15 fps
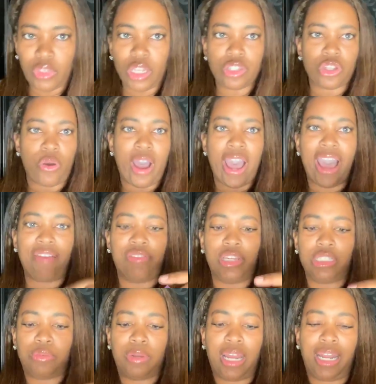So I have
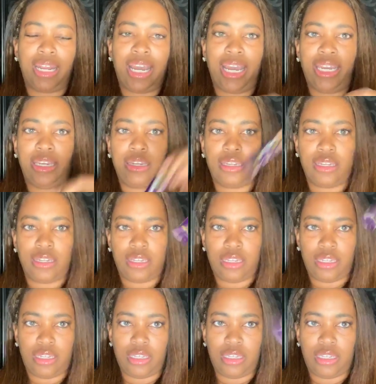this one at night.
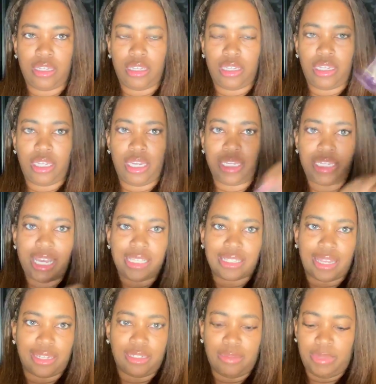It tastes
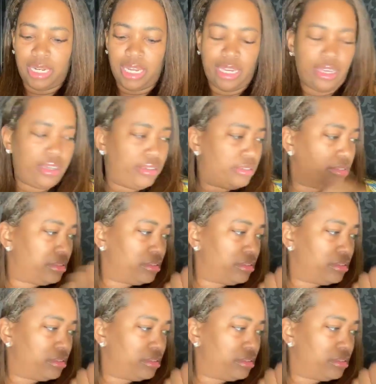like lemonade.